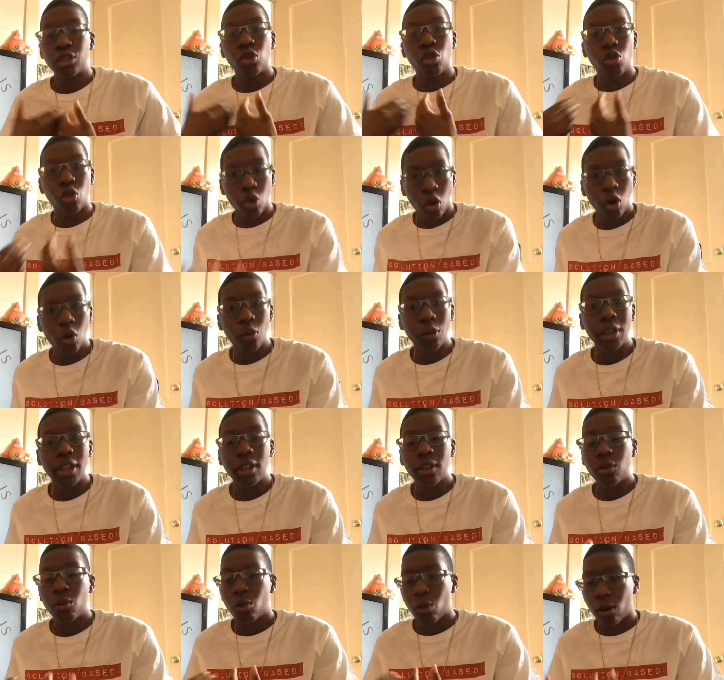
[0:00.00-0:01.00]
This
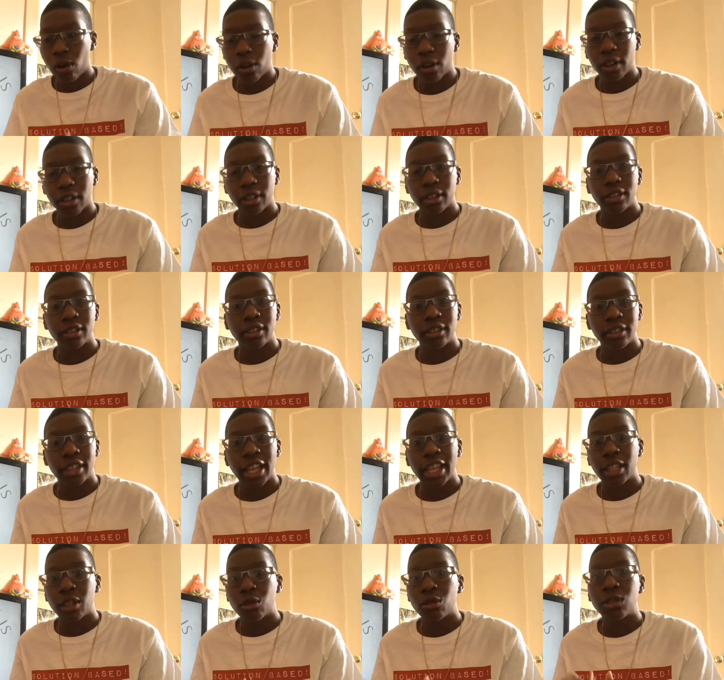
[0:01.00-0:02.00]
growing work
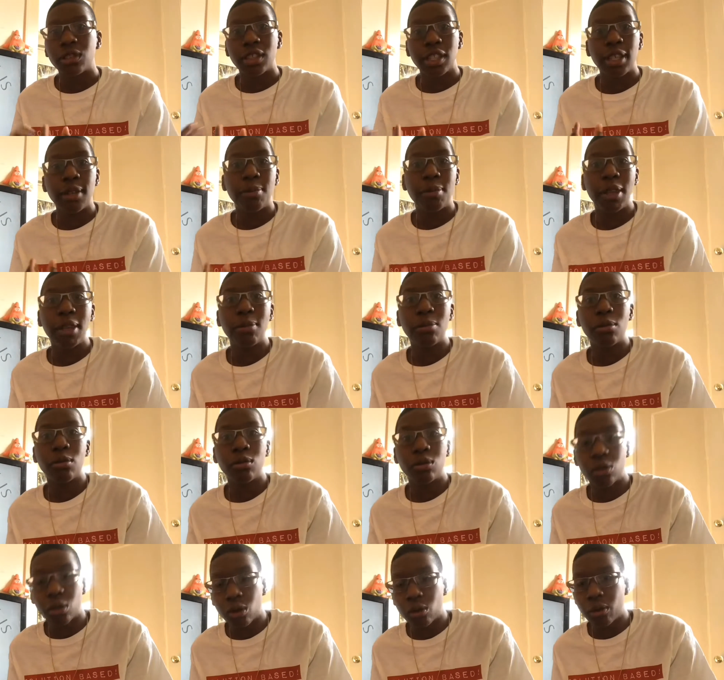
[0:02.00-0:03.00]
that you see people